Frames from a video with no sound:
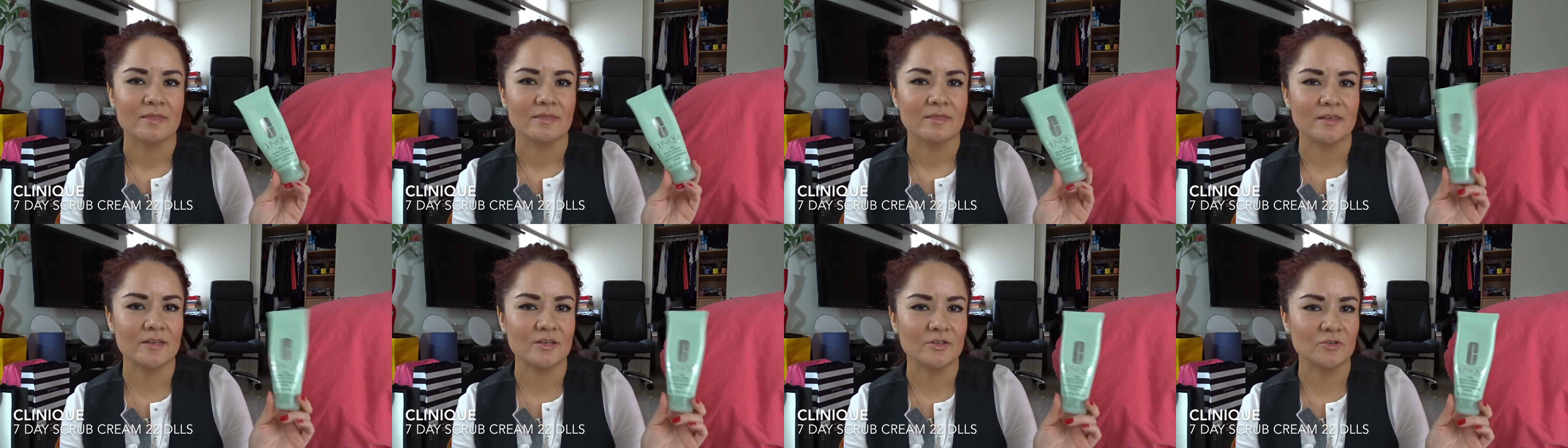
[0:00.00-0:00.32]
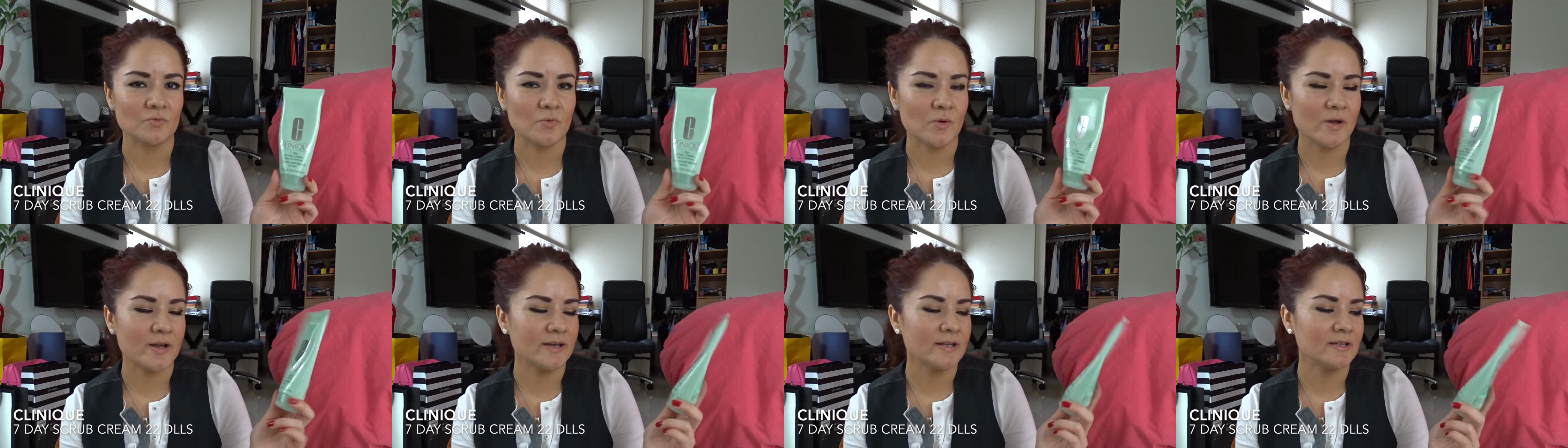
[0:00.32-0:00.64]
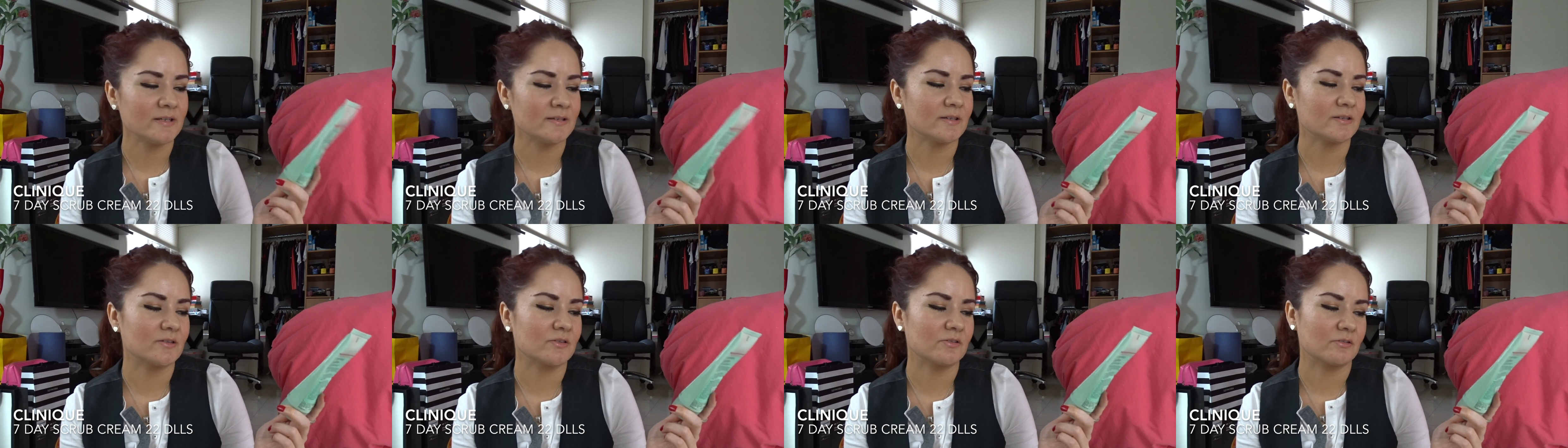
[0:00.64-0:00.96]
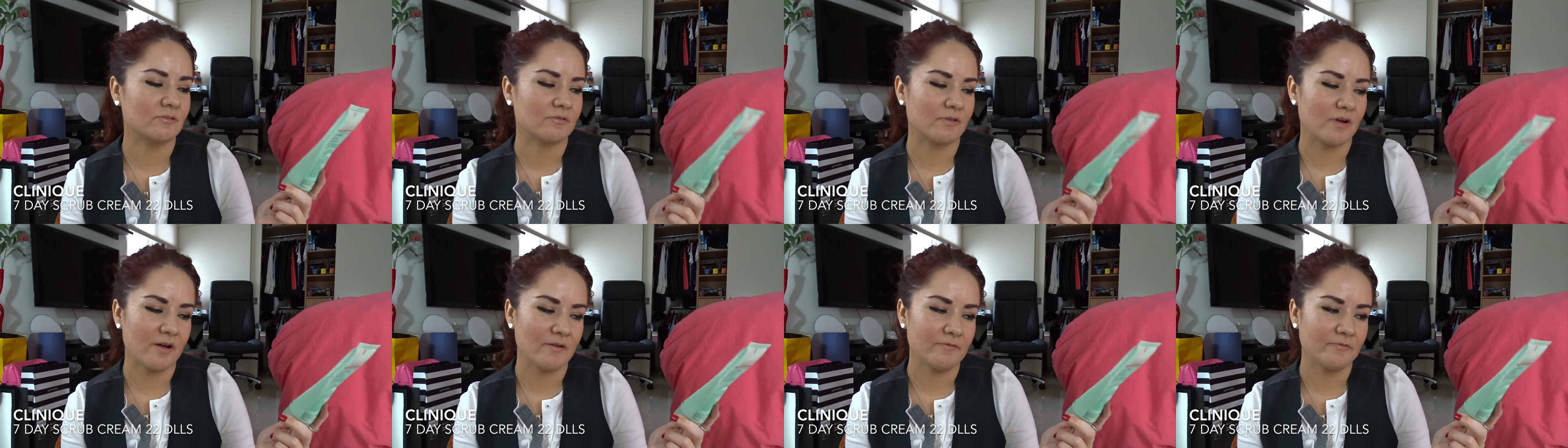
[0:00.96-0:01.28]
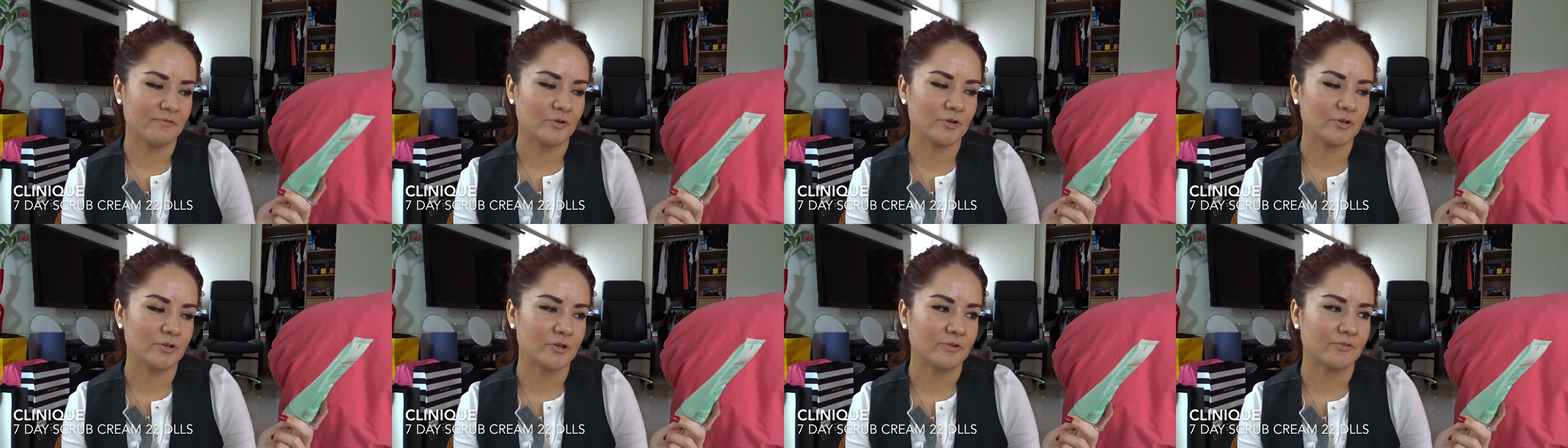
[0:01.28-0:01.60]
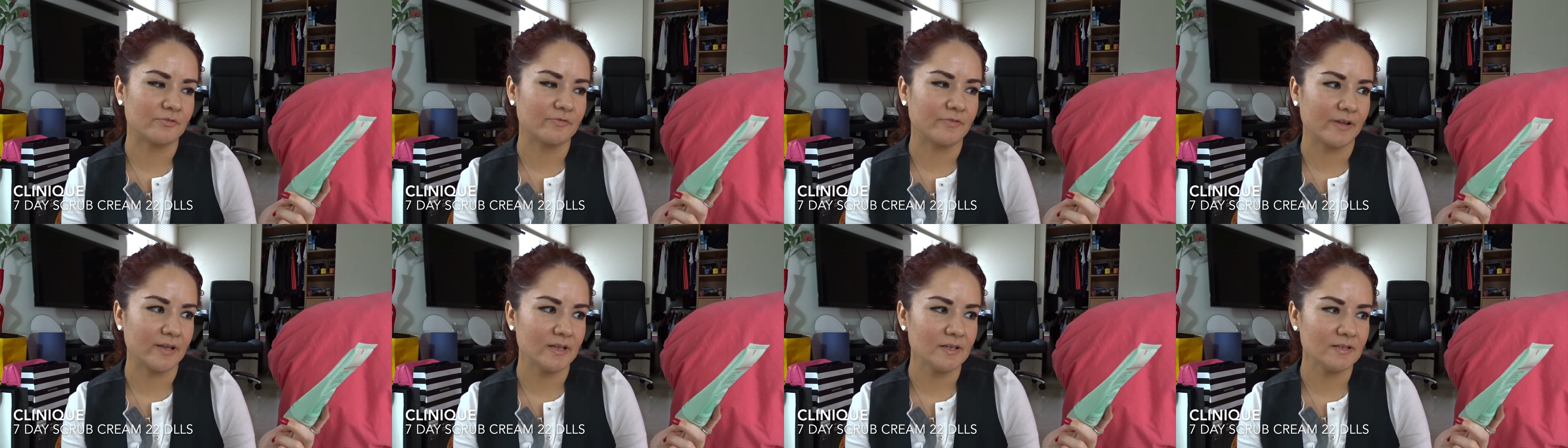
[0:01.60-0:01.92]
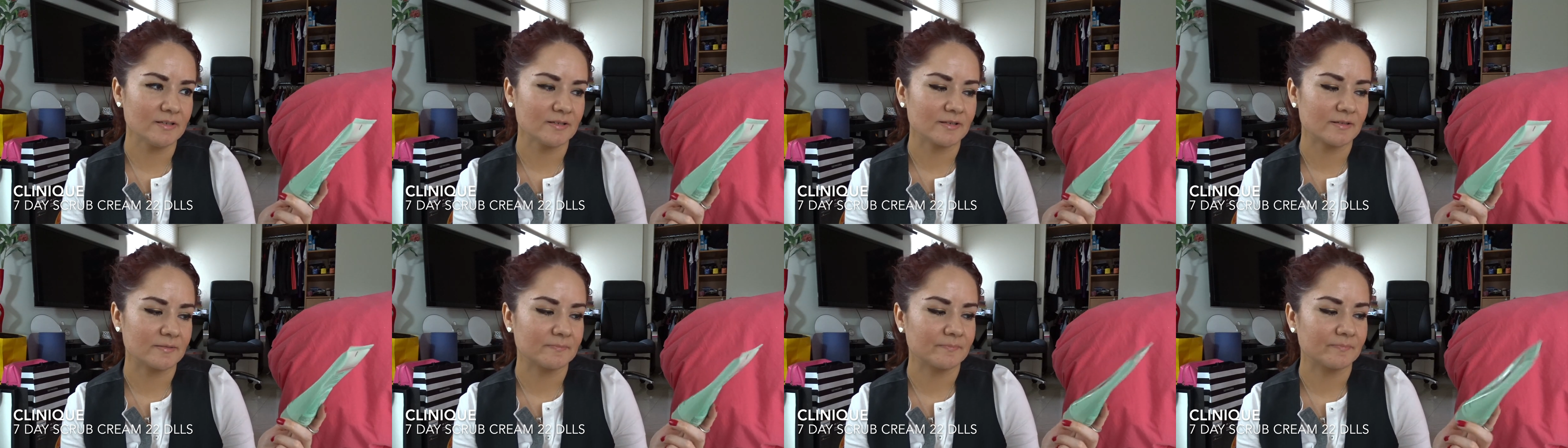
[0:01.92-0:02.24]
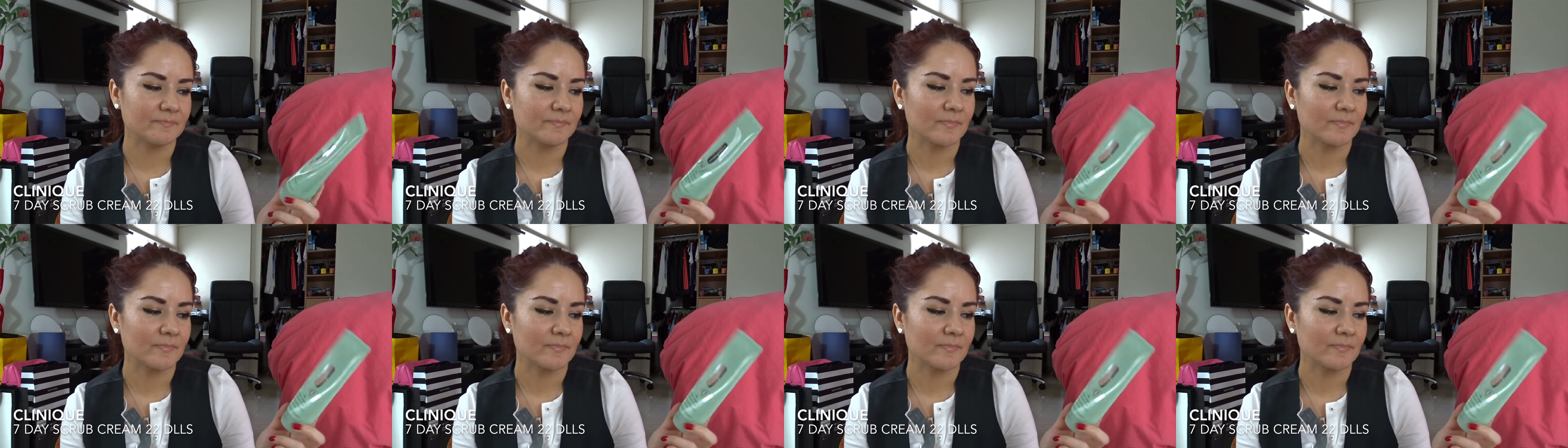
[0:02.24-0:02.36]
This one is a scrub for your face.